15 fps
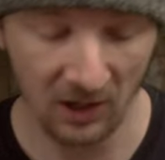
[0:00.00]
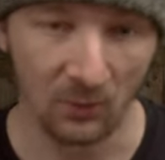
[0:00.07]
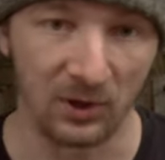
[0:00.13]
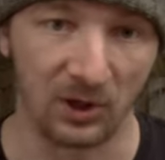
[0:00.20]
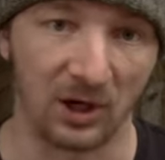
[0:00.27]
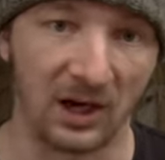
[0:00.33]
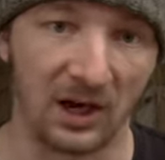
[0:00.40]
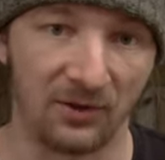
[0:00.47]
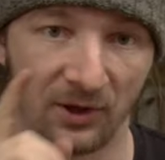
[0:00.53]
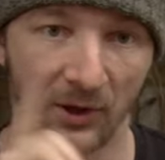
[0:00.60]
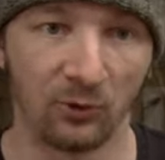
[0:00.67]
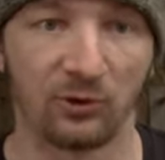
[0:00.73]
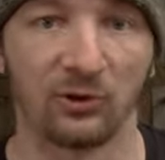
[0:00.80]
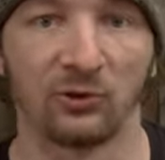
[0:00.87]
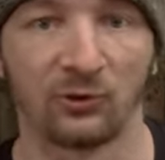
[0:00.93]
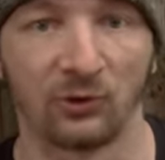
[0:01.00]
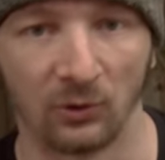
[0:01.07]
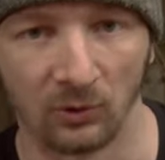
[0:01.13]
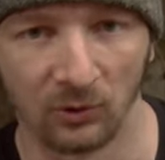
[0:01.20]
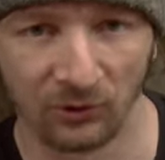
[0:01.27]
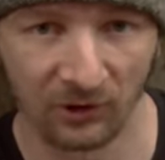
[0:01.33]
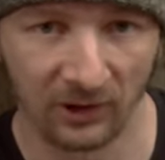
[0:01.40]
we can get those
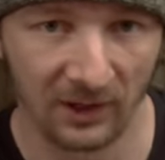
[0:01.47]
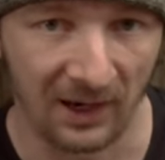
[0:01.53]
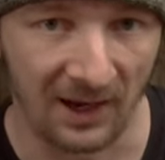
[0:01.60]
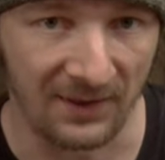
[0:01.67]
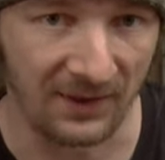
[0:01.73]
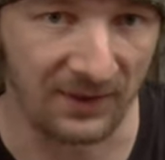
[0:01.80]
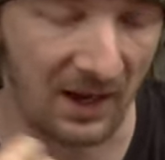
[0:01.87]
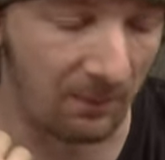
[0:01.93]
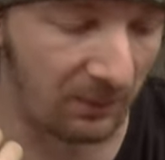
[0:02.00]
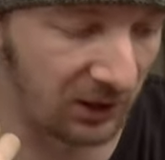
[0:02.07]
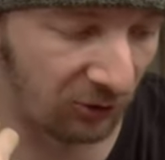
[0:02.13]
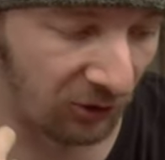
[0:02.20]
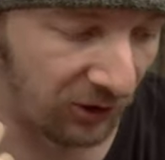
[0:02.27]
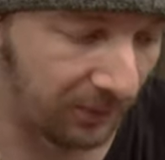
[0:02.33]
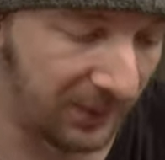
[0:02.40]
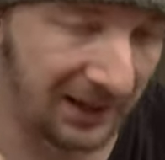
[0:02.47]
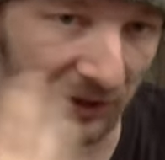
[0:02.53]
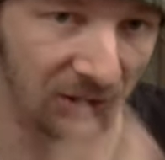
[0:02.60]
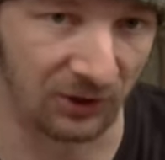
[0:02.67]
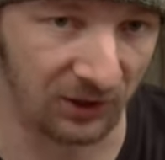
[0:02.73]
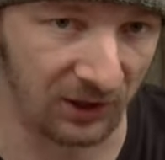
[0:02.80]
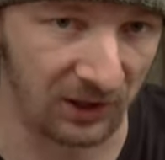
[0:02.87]
installed, and then that means that
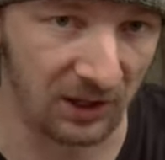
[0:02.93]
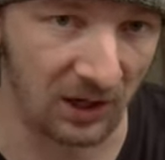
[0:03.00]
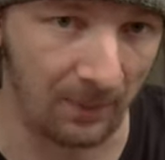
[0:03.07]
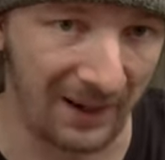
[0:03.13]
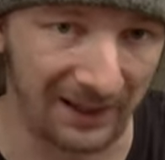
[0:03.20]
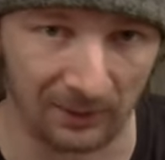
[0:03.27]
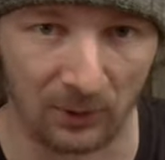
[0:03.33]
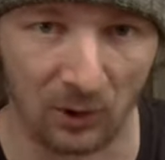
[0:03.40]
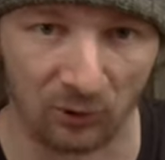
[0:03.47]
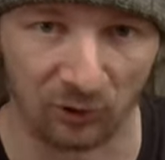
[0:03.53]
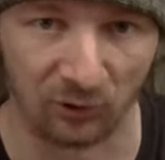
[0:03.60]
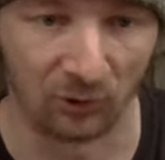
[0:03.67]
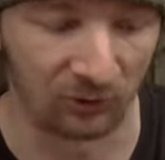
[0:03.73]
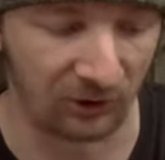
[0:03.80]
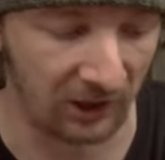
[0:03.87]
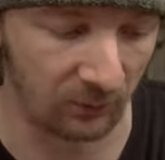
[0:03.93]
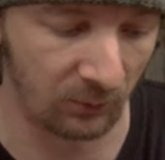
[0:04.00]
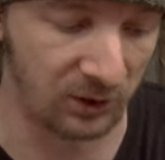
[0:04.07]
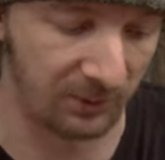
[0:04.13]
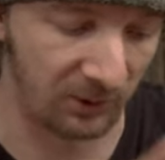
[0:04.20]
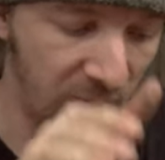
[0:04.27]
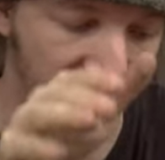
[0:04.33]
the pedal box is all done,
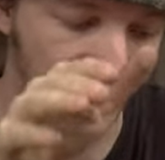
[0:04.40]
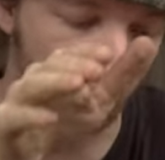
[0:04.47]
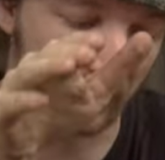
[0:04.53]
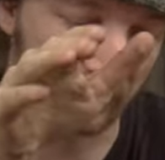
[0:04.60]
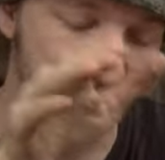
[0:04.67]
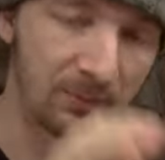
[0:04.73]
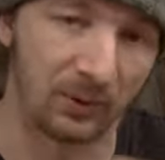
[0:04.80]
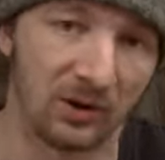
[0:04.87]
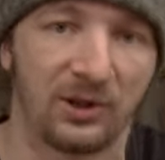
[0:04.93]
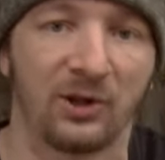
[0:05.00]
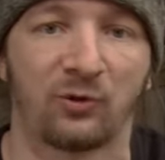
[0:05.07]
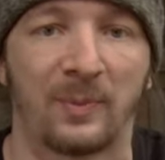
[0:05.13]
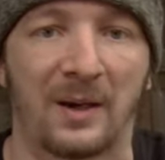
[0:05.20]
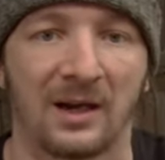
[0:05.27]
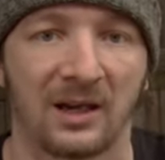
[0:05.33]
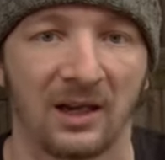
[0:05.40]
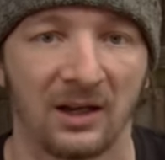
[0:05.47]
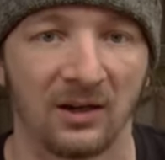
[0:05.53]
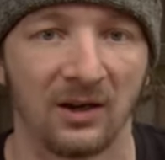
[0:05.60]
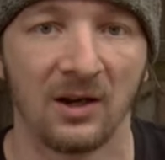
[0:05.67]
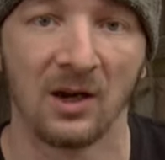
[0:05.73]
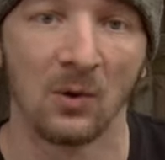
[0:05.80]
which means we can finally put this back
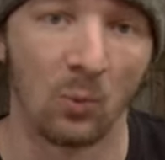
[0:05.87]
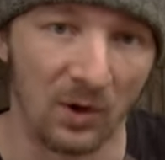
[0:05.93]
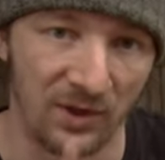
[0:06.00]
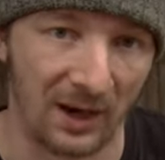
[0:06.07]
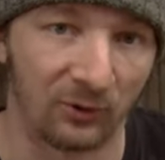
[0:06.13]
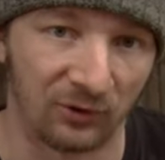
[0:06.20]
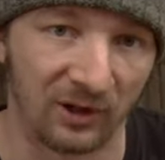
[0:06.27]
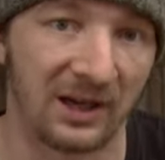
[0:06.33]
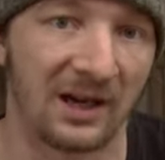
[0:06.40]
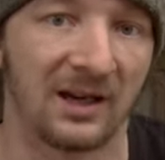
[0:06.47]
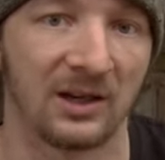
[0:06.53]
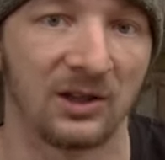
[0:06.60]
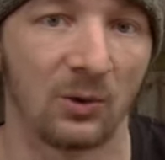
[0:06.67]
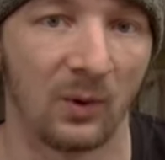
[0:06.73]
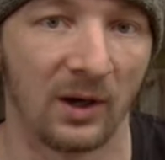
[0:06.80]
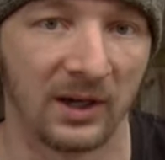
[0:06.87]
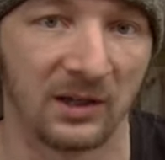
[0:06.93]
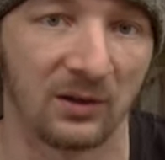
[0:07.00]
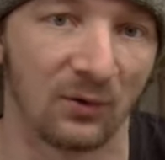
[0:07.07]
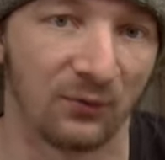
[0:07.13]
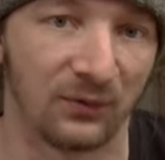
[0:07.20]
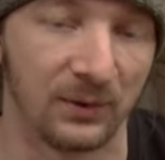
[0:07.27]
in without it getting in the
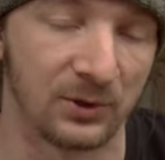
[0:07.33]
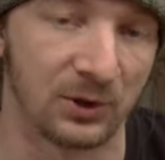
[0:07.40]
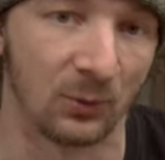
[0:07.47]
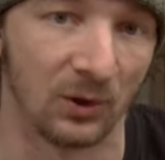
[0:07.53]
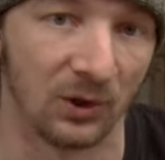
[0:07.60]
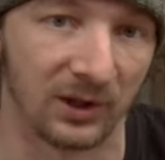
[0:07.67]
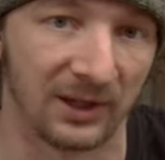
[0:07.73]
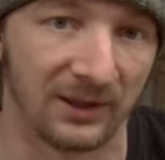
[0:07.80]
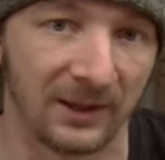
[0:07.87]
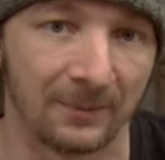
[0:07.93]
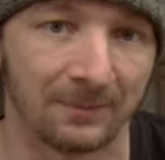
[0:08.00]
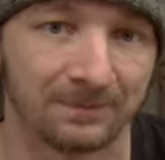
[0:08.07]
way of future work in there.